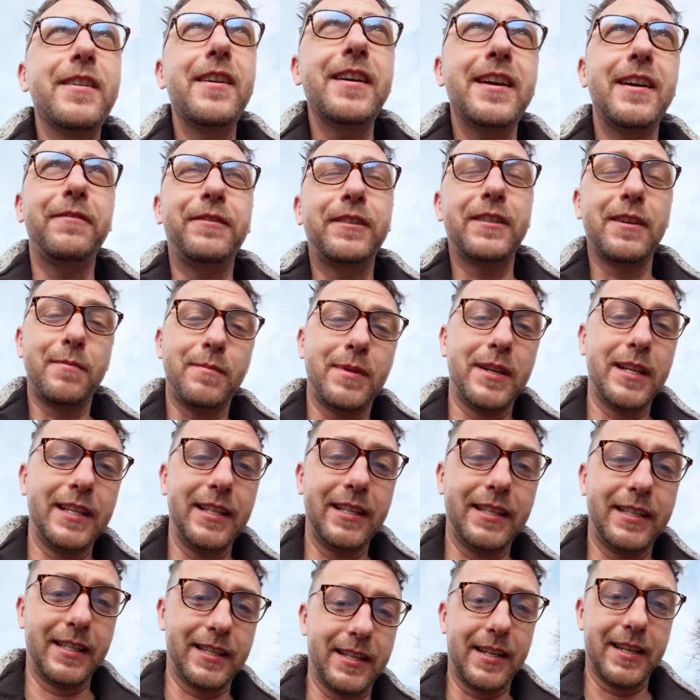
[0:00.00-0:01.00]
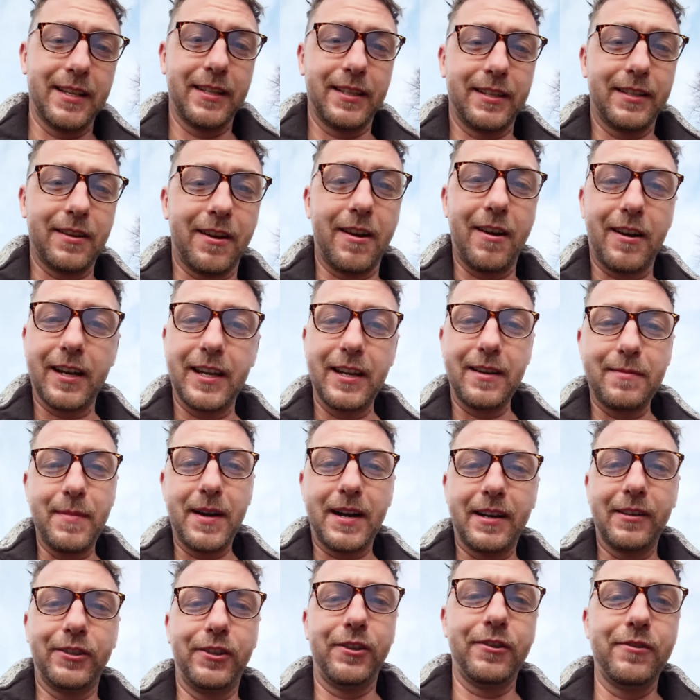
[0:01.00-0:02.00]
if somebody's talking
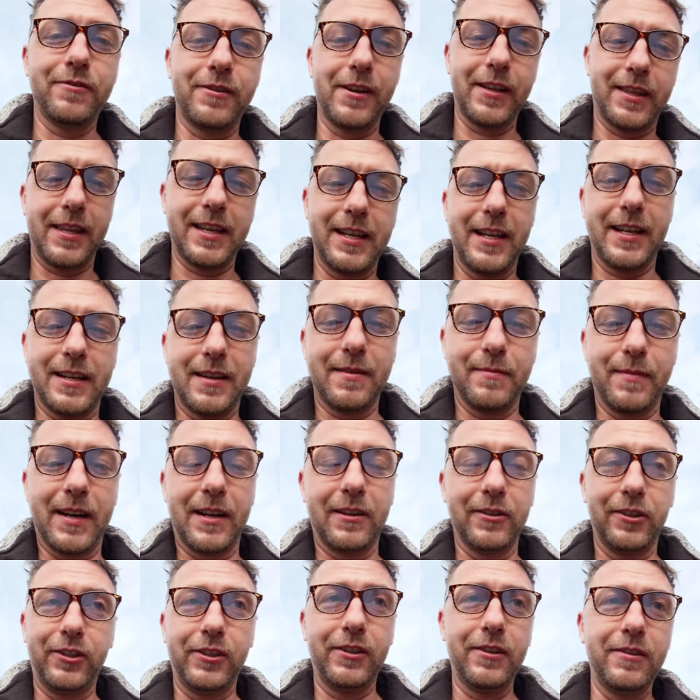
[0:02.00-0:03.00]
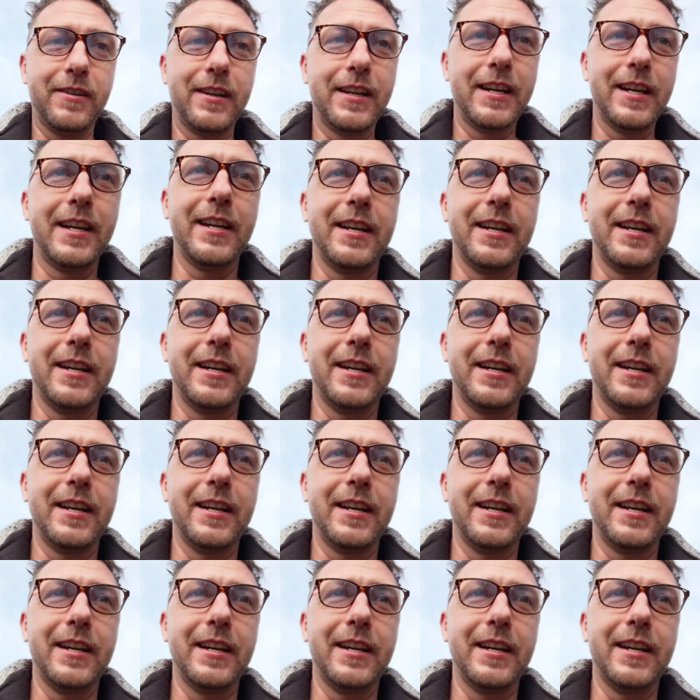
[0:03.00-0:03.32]
about you or thinking about you.